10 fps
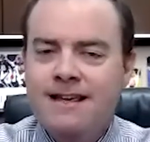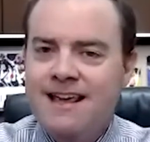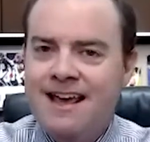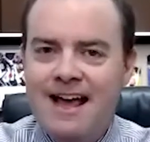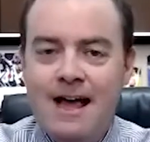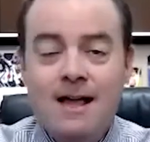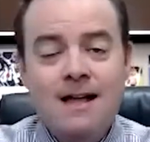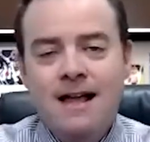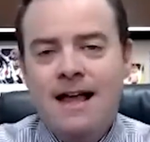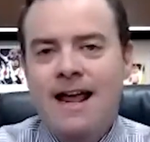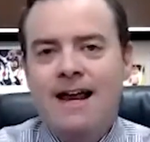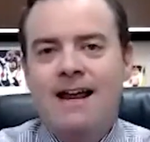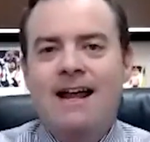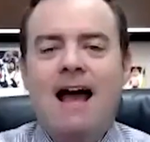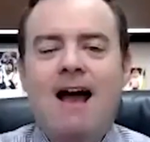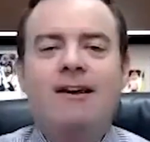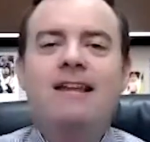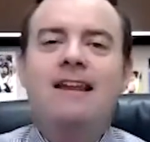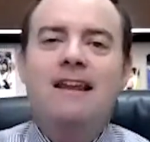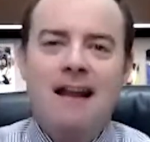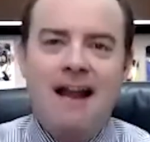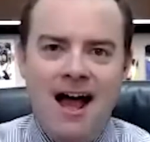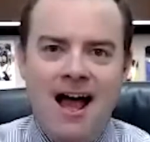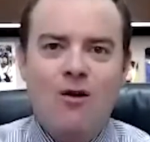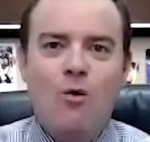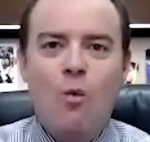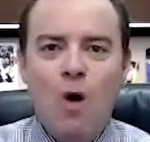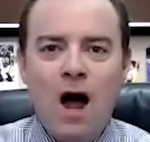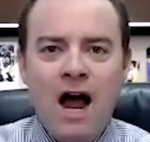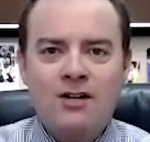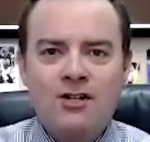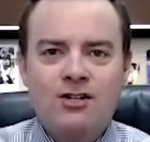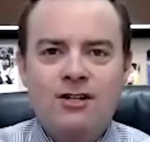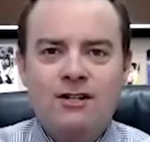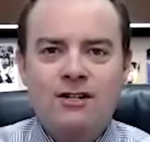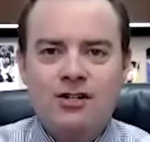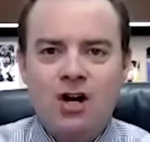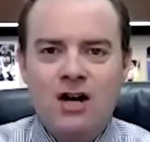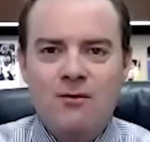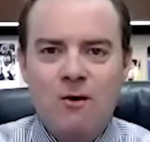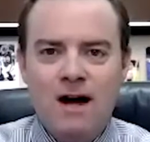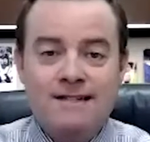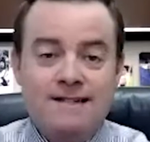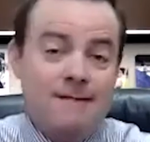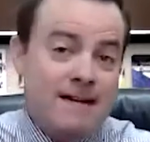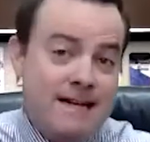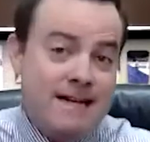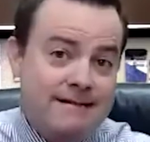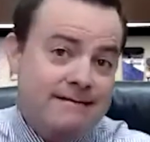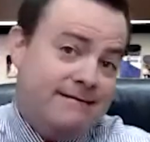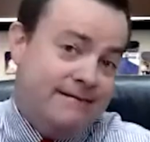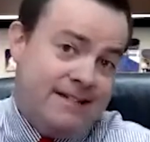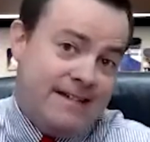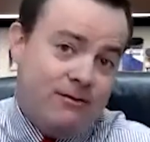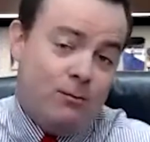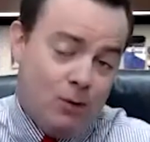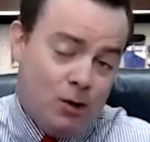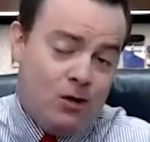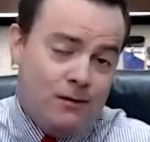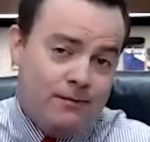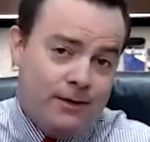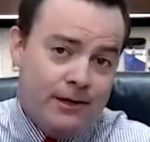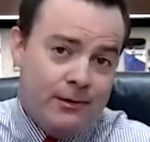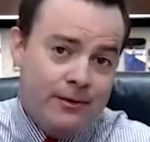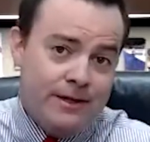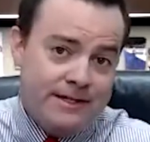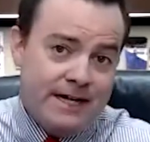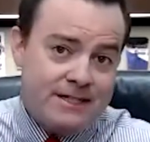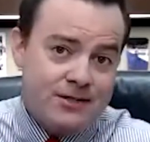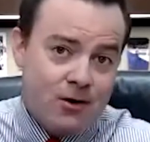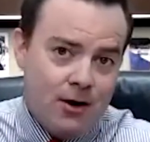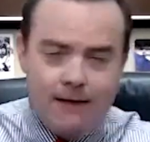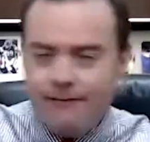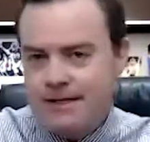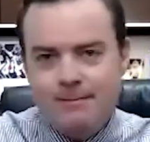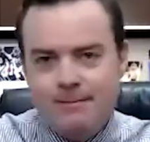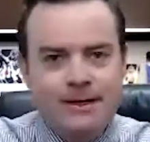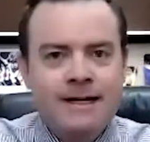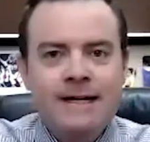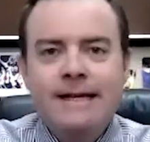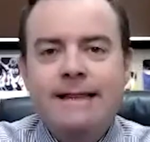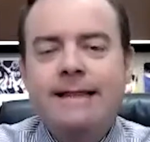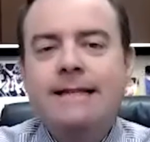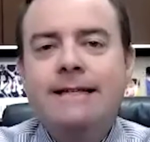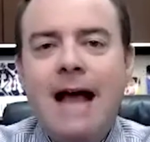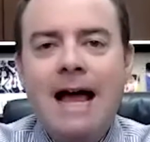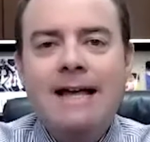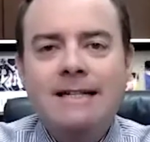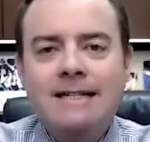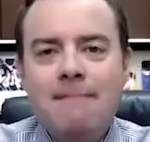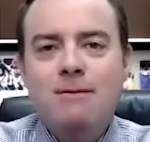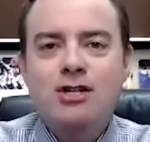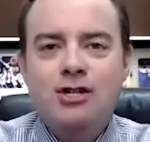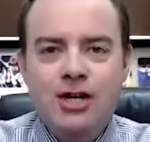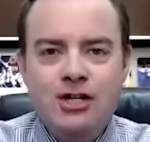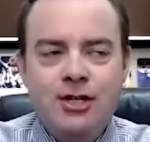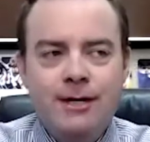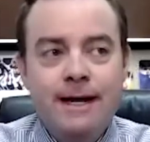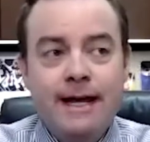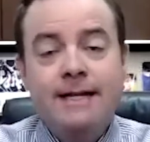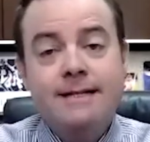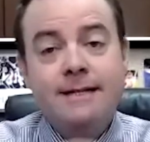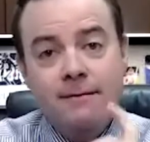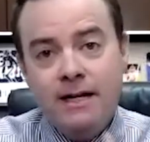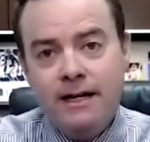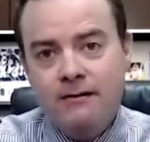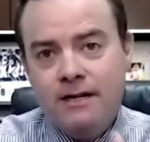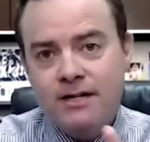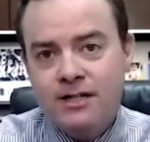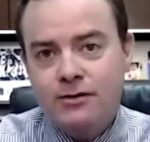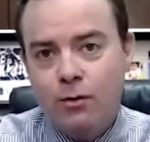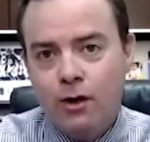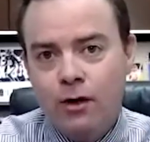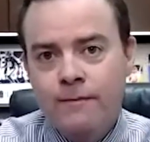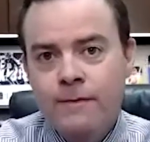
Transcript: Yeah, hey, how can you not watch Deshaun Watson? I mean, he does have the ball, you know, when the Texans are on offense, but this guy is a magician, and it's going to be interesting, Toro.